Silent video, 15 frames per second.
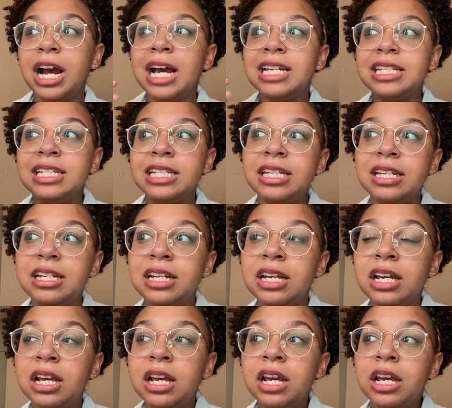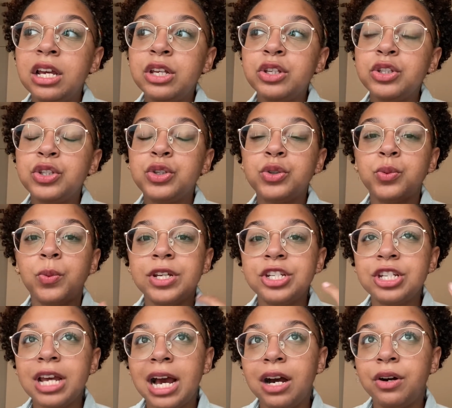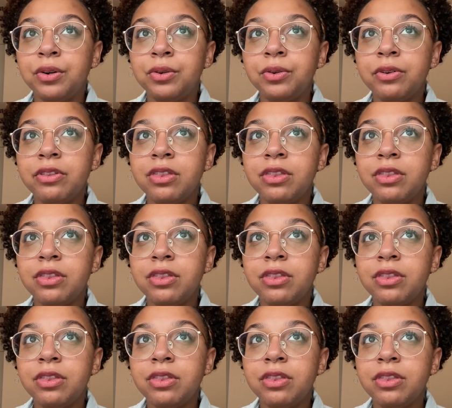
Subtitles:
I did switch out